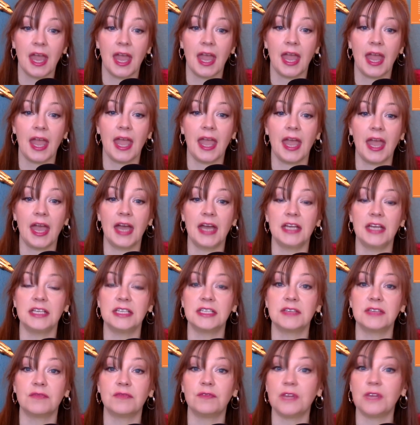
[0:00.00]
And
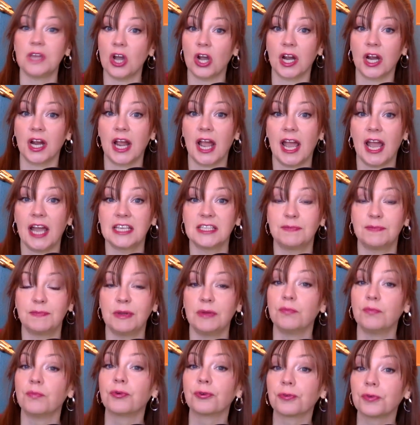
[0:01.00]
VR has
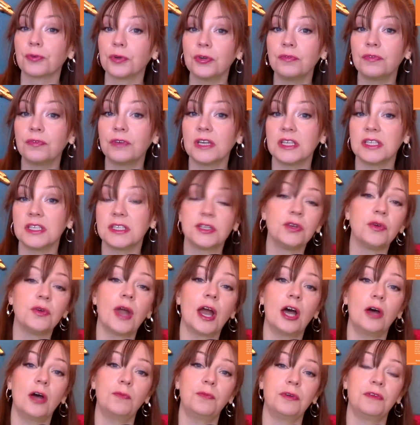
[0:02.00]
been proven to
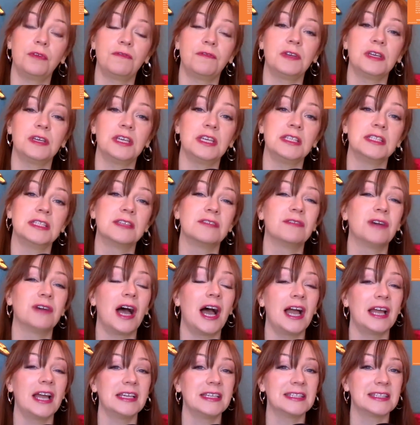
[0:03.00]
help with feelings of
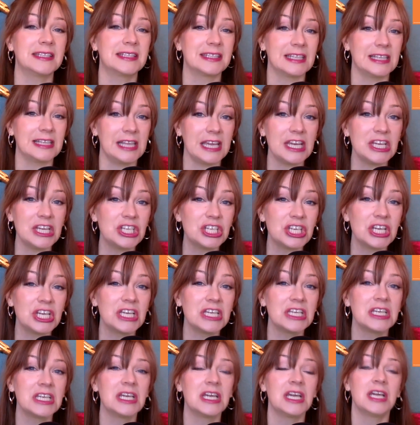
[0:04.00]

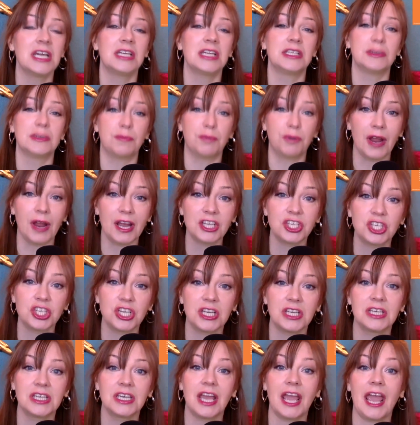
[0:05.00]
isolation,
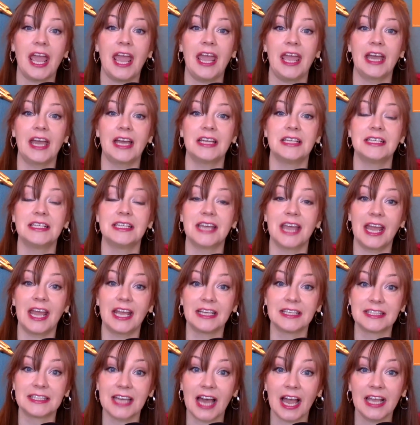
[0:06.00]
depression, and
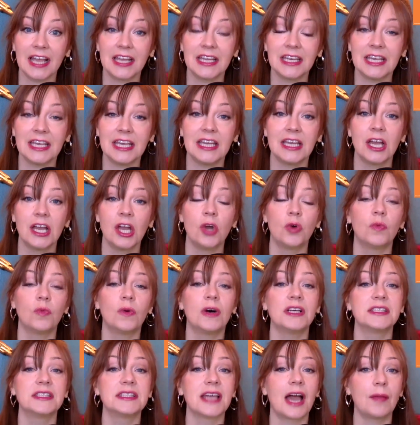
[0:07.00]
anxiety
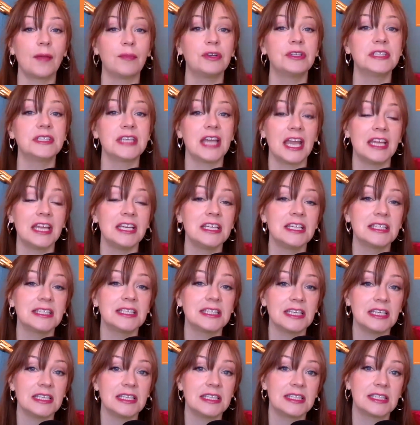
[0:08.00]
while
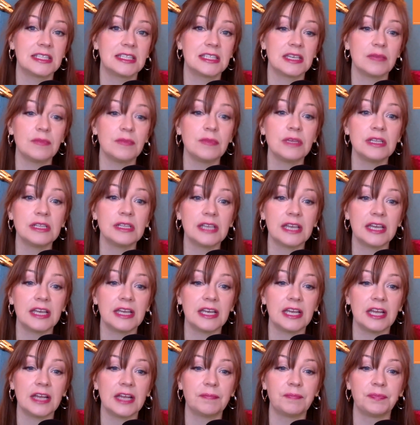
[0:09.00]
simultaneously
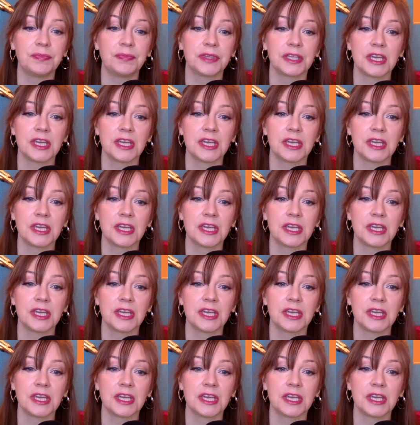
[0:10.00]
stimulating